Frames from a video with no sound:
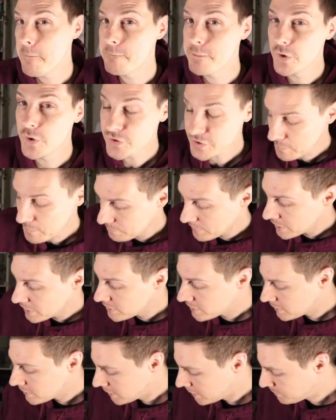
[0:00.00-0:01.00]

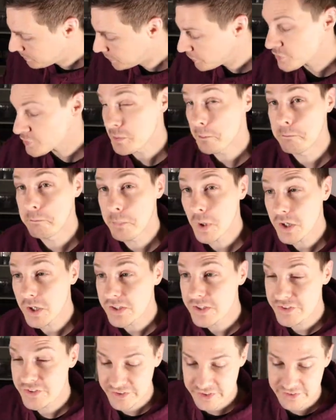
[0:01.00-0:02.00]
booster
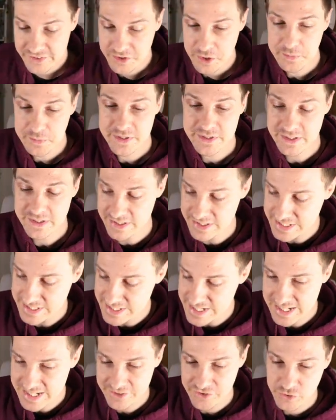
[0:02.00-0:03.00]
box is coming
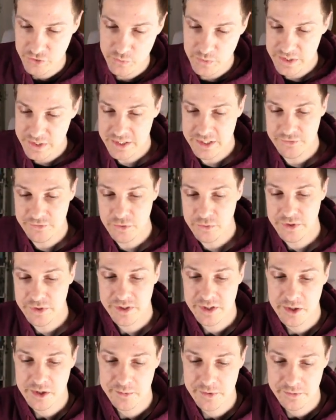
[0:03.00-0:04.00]
next week if you want to
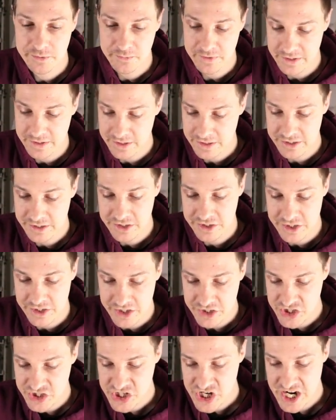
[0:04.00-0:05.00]
come up and
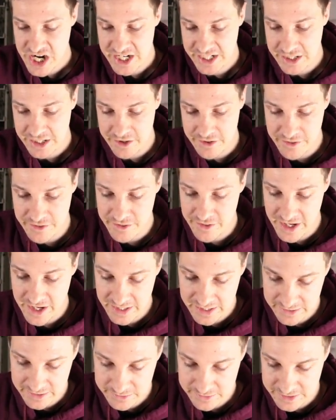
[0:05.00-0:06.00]
check
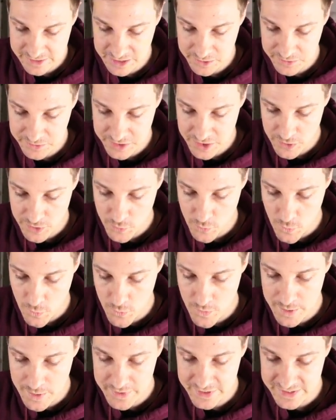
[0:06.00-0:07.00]
that out. Here we go,
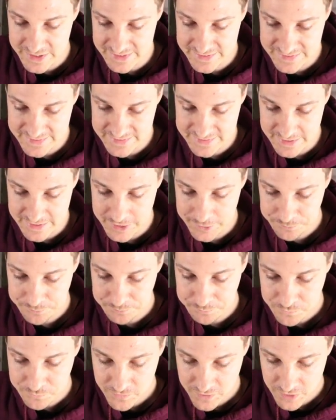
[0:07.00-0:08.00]
Ribbon Dancer.
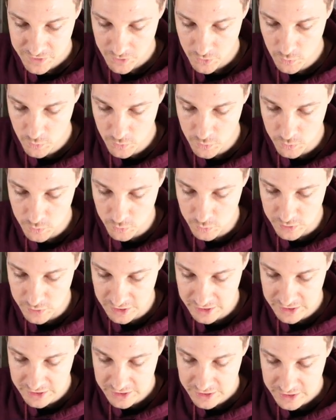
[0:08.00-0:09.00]
Ooh,
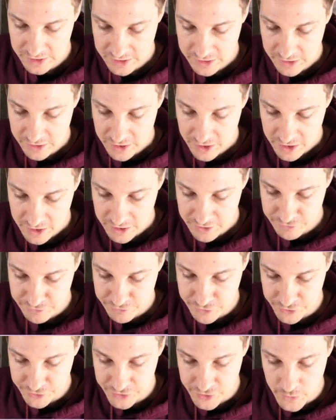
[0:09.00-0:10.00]

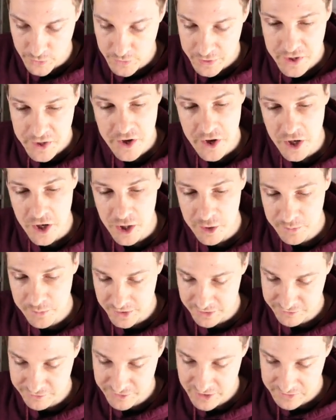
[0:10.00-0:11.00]
Frostcoat Cub,
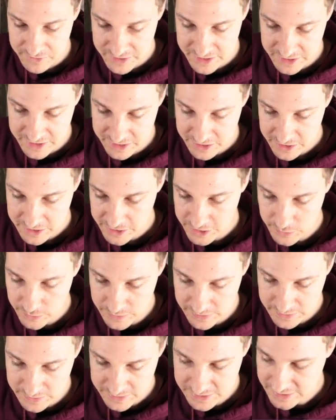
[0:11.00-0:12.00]
very cute
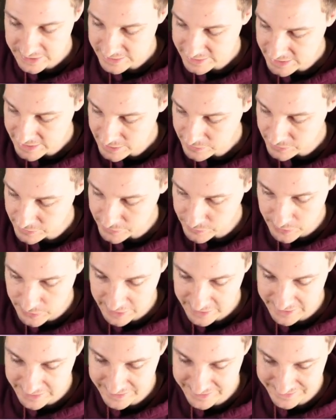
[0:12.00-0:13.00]
little card there as
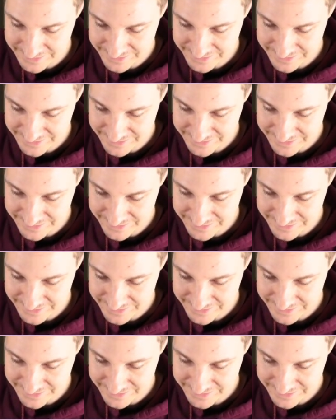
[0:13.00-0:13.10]
well.